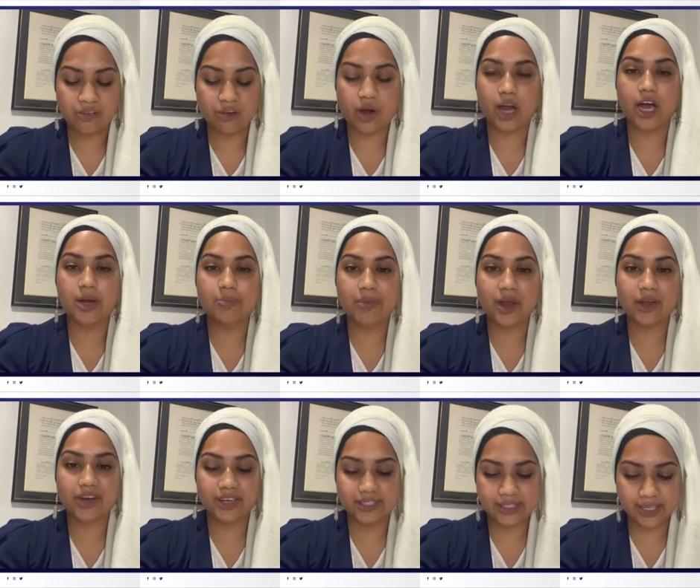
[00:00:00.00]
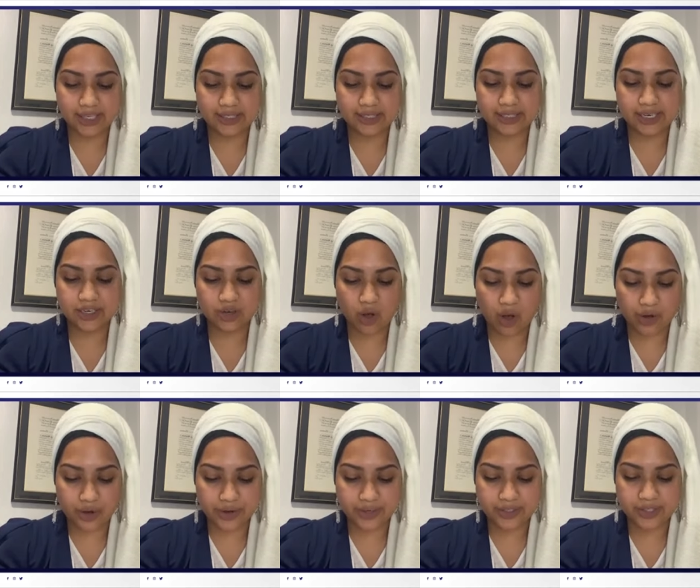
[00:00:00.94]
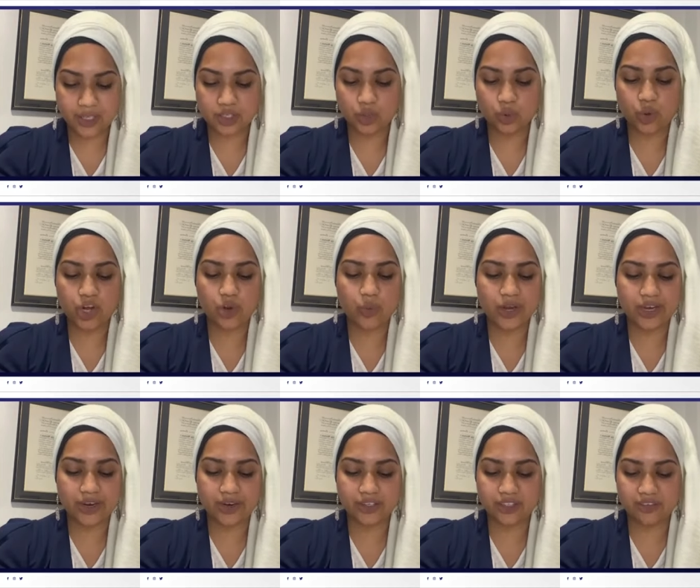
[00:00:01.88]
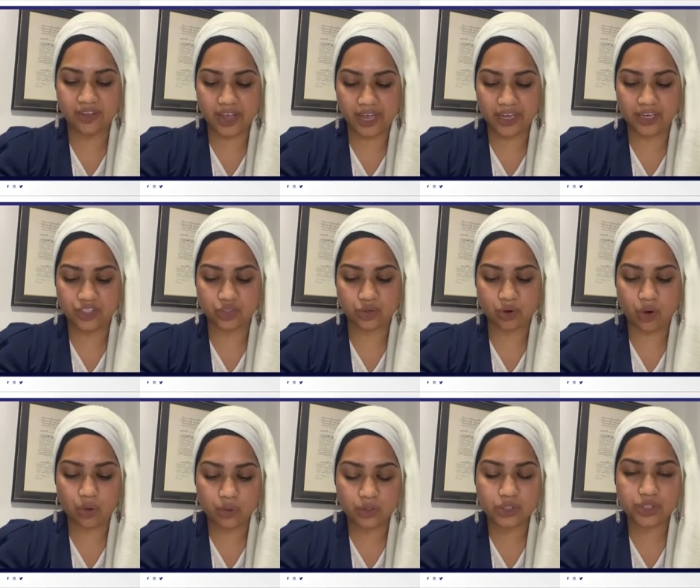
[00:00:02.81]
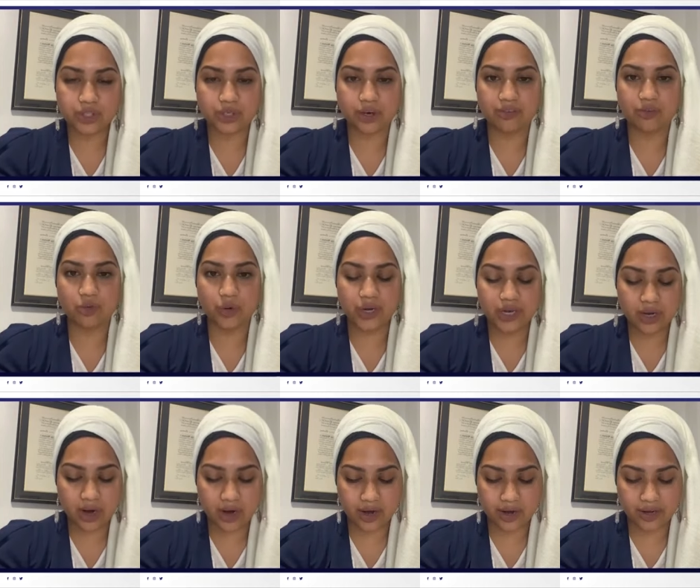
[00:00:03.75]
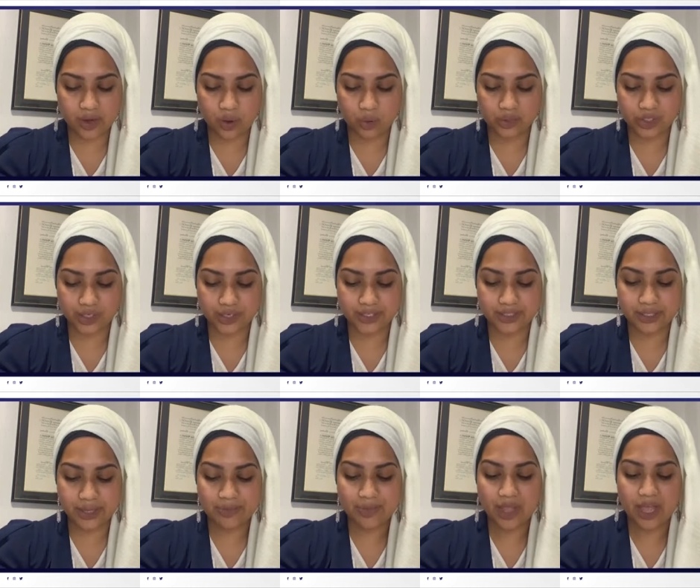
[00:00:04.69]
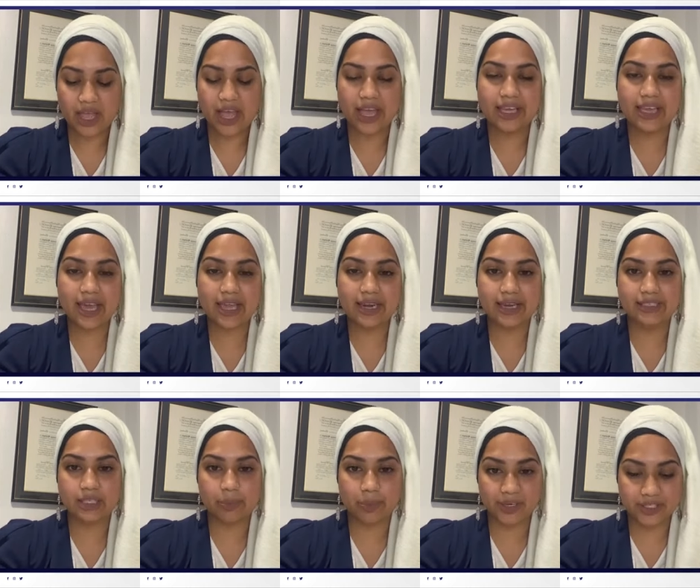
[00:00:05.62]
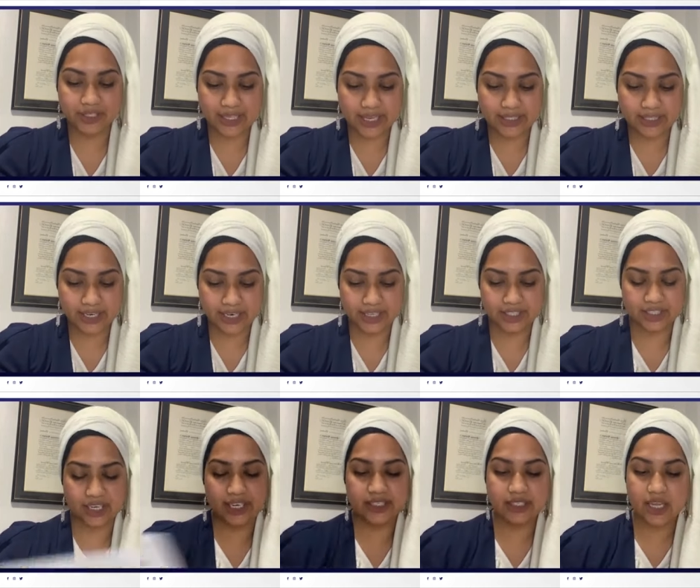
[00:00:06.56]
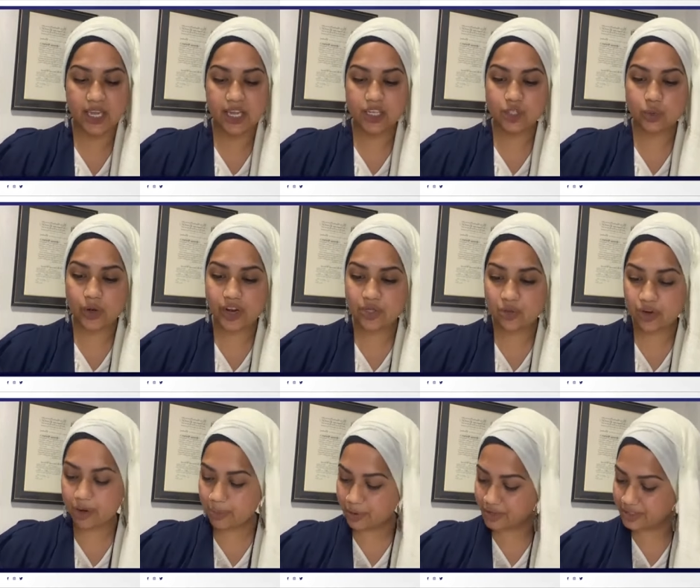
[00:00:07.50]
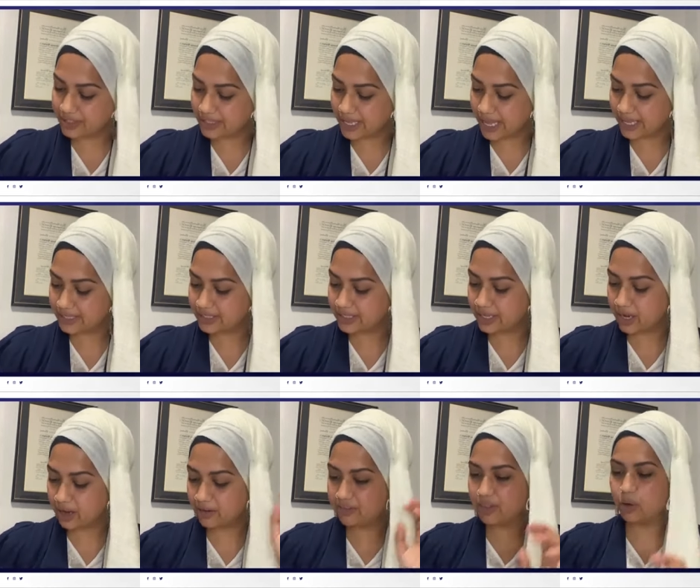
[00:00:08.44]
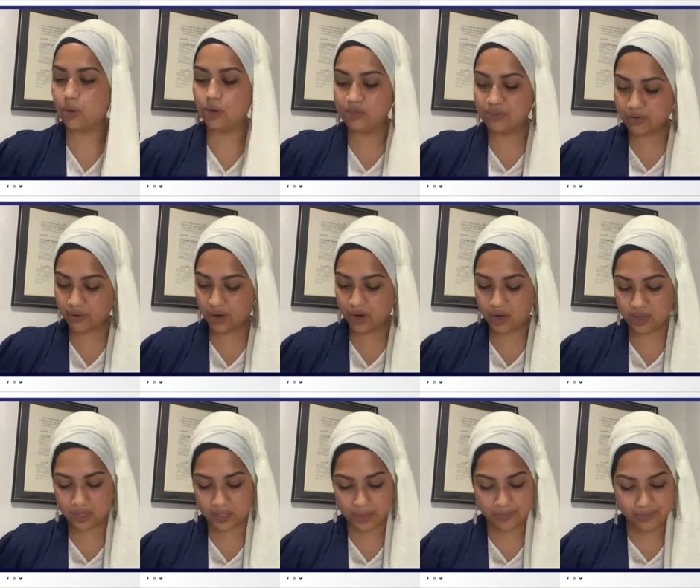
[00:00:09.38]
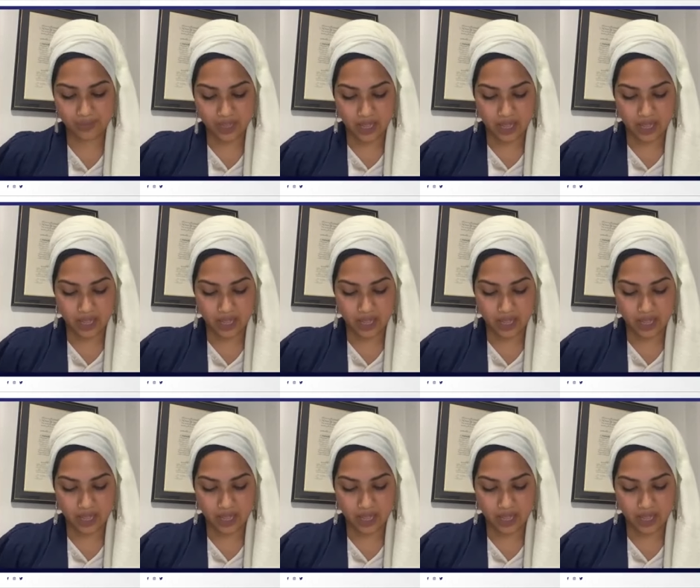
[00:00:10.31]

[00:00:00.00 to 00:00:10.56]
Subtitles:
For unmarried sons and daughters, 21 years of age or older of green card holders, again, it's a percentage, is 23% of the overall